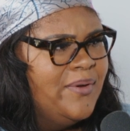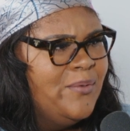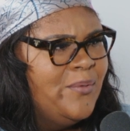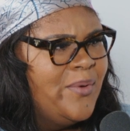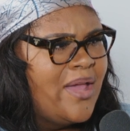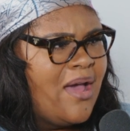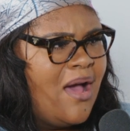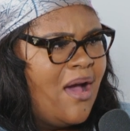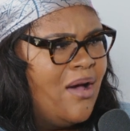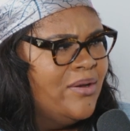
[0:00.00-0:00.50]

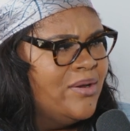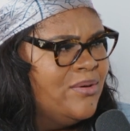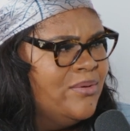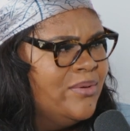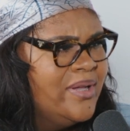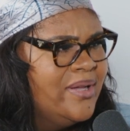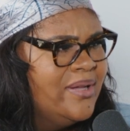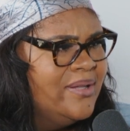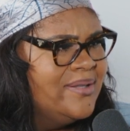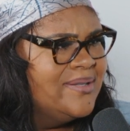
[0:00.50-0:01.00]
We all
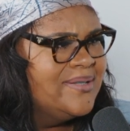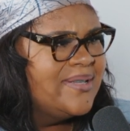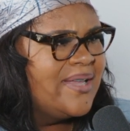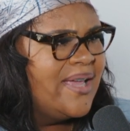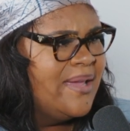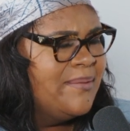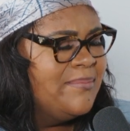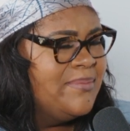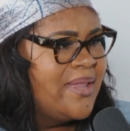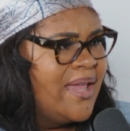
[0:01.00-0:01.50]
don't cook the
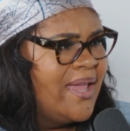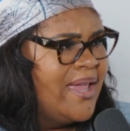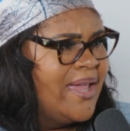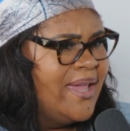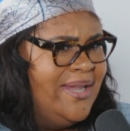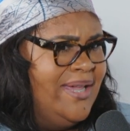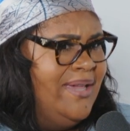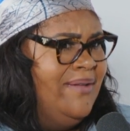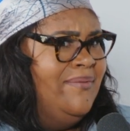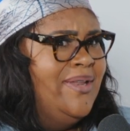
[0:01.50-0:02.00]
same thing.
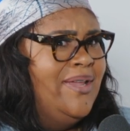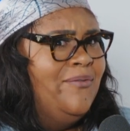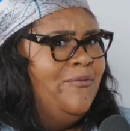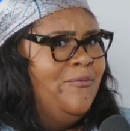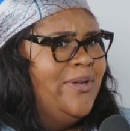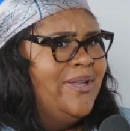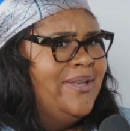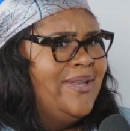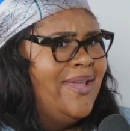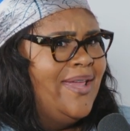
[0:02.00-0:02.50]
And even if
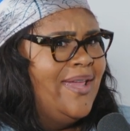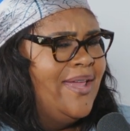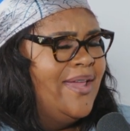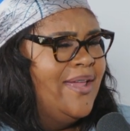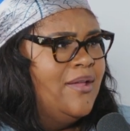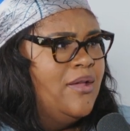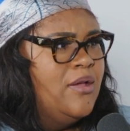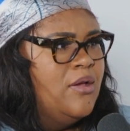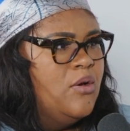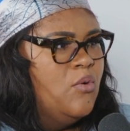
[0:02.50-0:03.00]
we
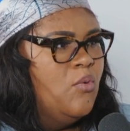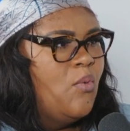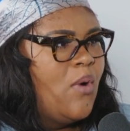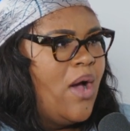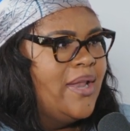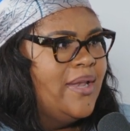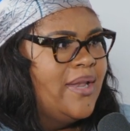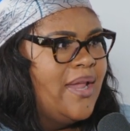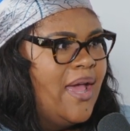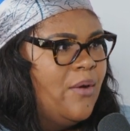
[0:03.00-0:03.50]
did,
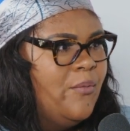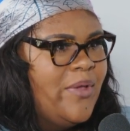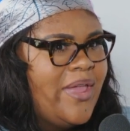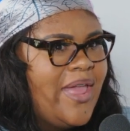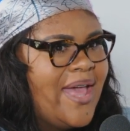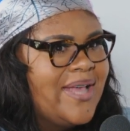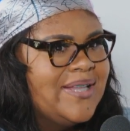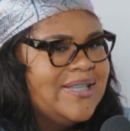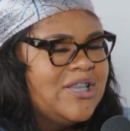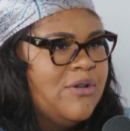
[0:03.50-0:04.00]
why not? We
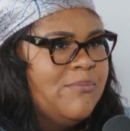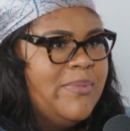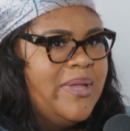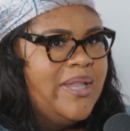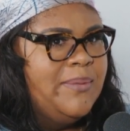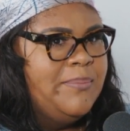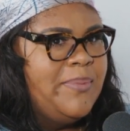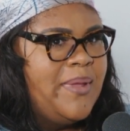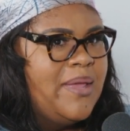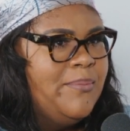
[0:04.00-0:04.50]
had so
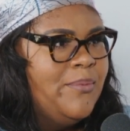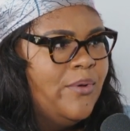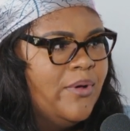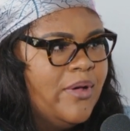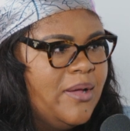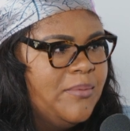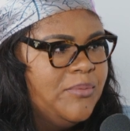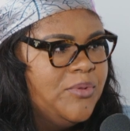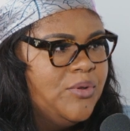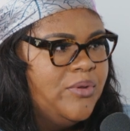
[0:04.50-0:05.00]
many people
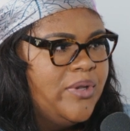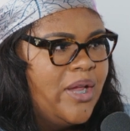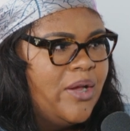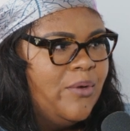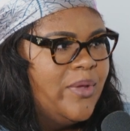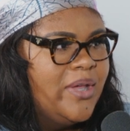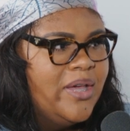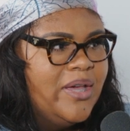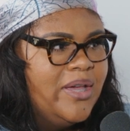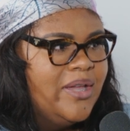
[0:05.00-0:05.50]
come through there.
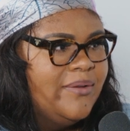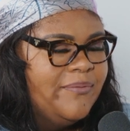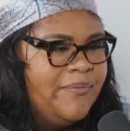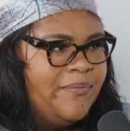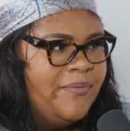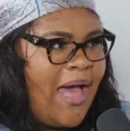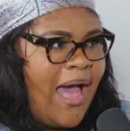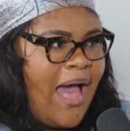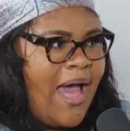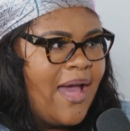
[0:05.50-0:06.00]

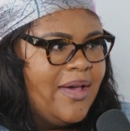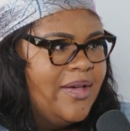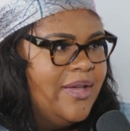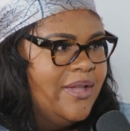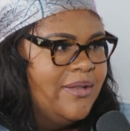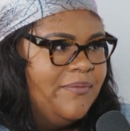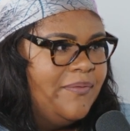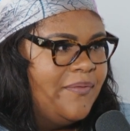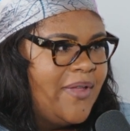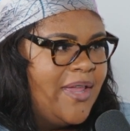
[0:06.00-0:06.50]
I
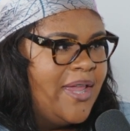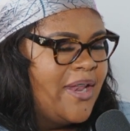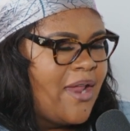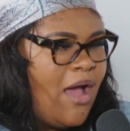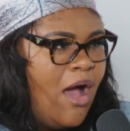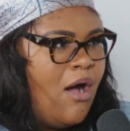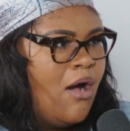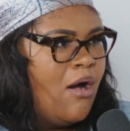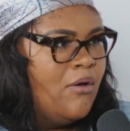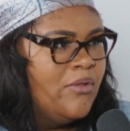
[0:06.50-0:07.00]
couldn't feed
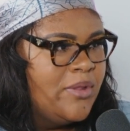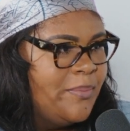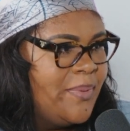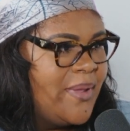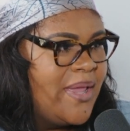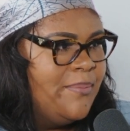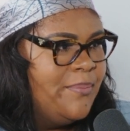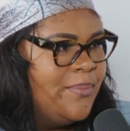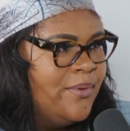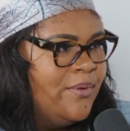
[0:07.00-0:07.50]
all the
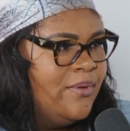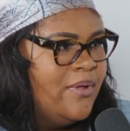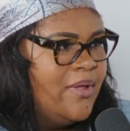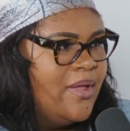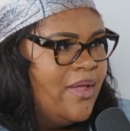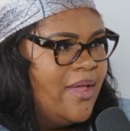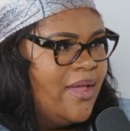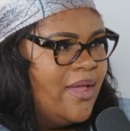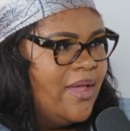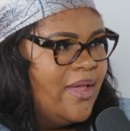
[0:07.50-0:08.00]
people,
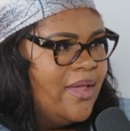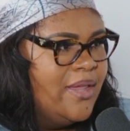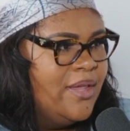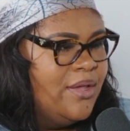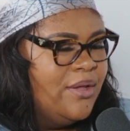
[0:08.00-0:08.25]
right?